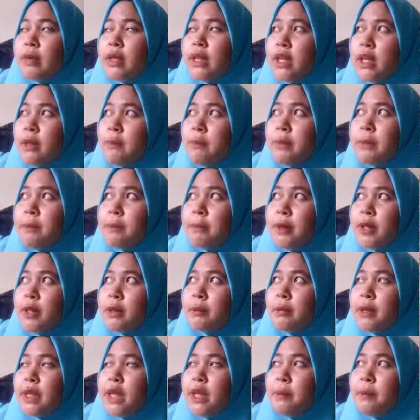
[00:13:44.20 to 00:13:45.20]
many
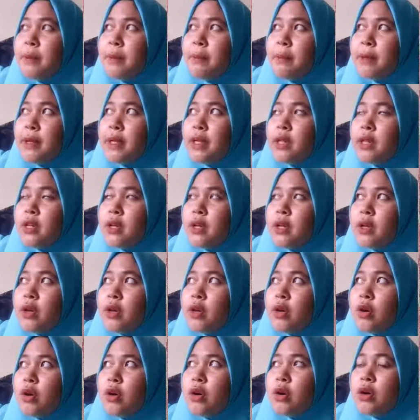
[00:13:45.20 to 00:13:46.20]
people
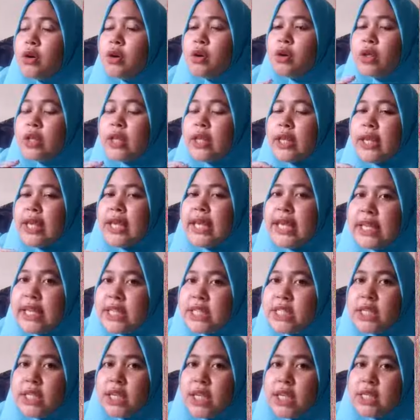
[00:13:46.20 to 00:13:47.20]

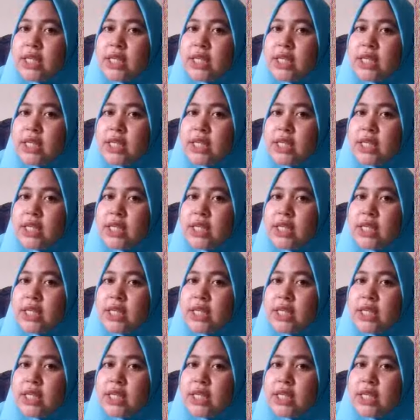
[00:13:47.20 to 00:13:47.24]
English